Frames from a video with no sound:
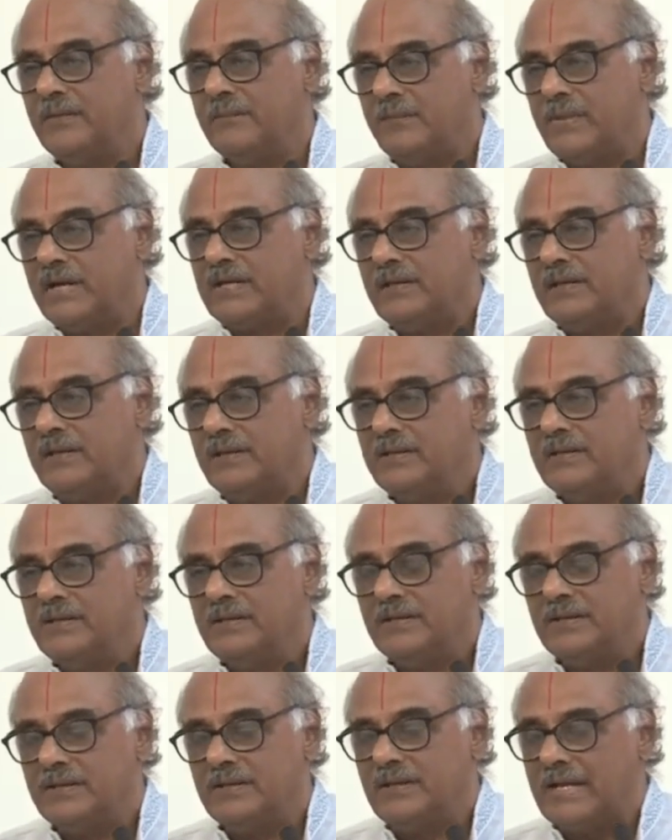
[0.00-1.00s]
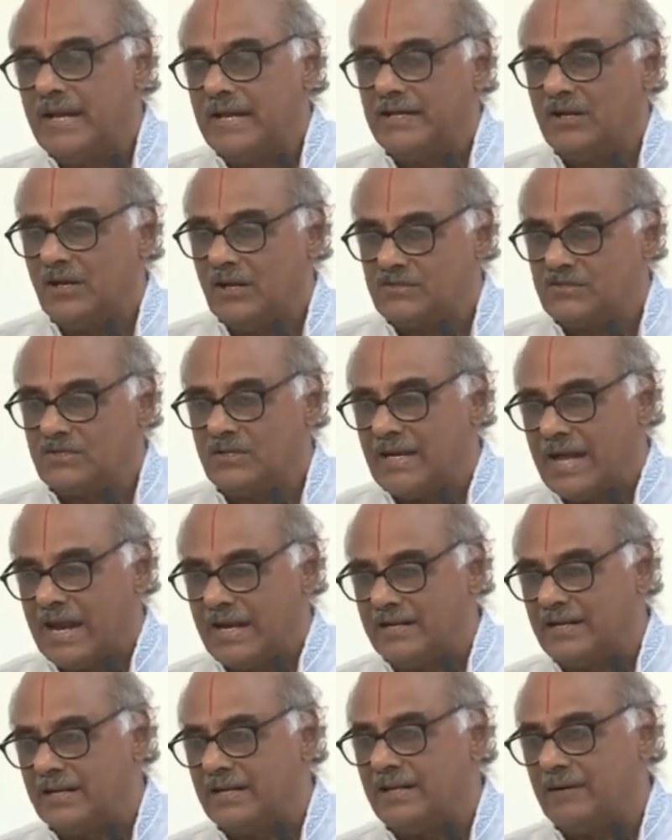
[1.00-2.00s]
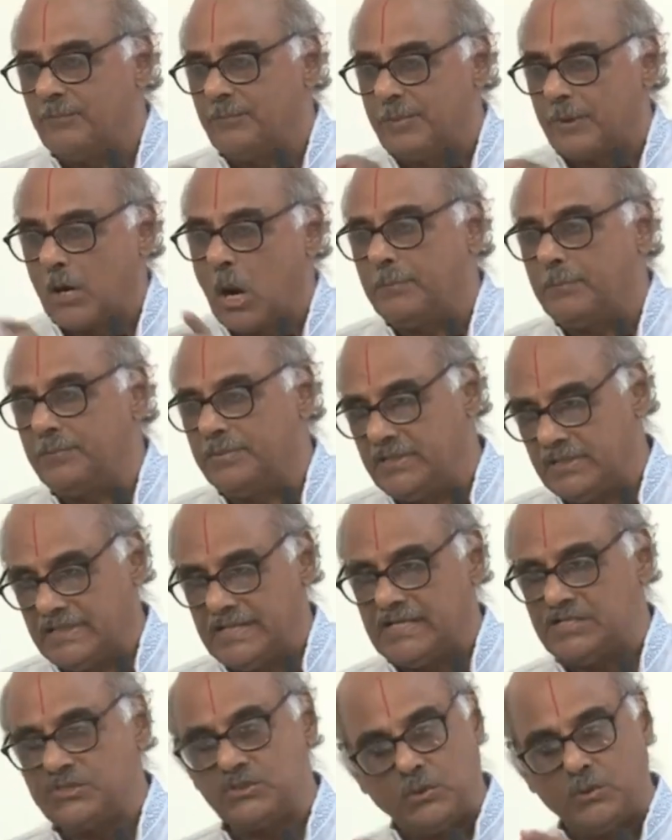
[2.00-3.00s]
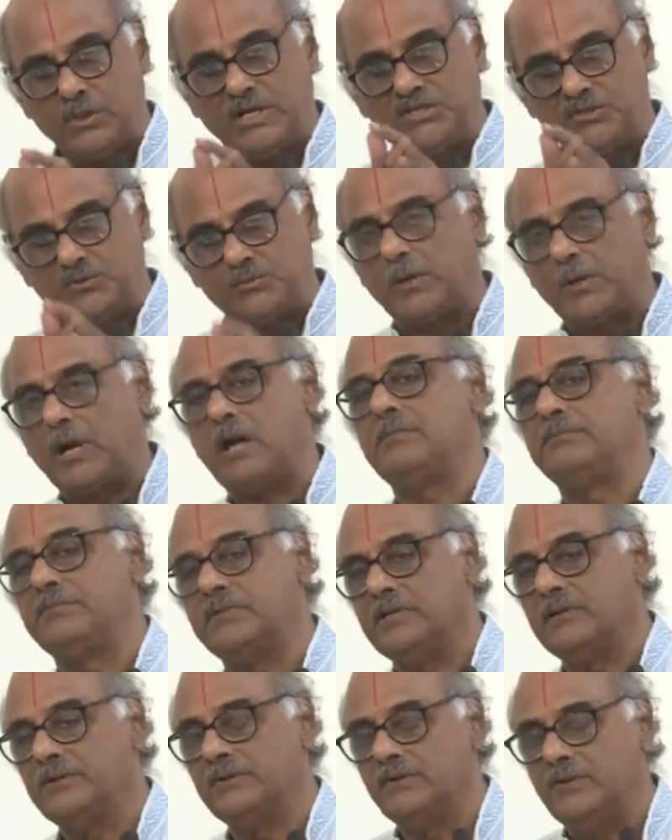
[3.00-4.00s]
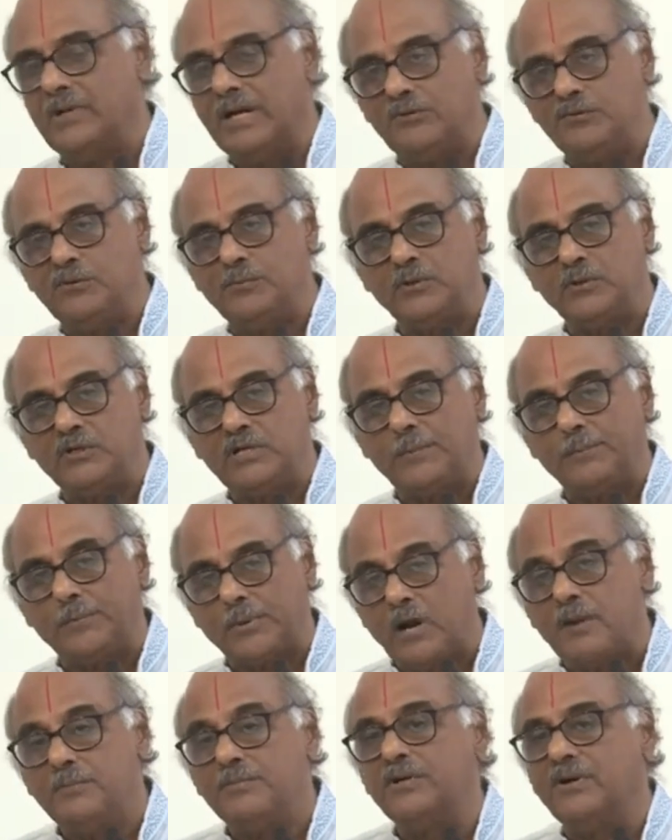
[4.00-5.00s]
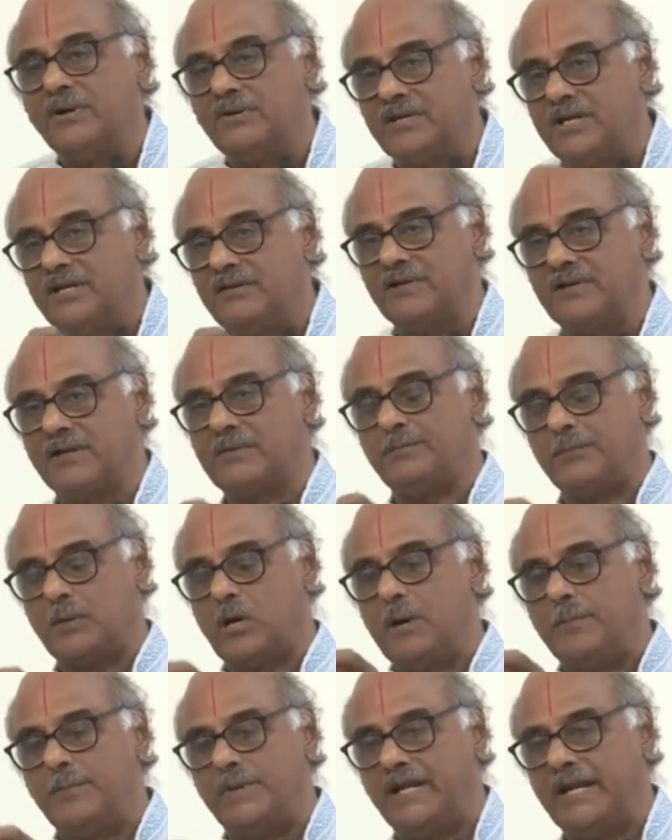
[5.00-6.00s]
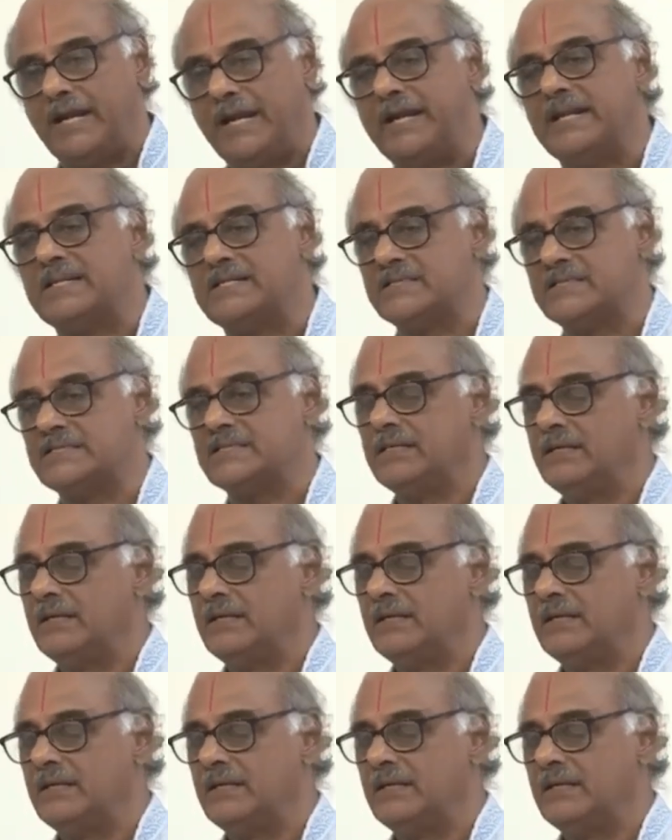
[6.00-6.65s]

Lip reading: But I also added a prompt, that is known as prompt. You have to put a prompt, you have to give a proper guidance.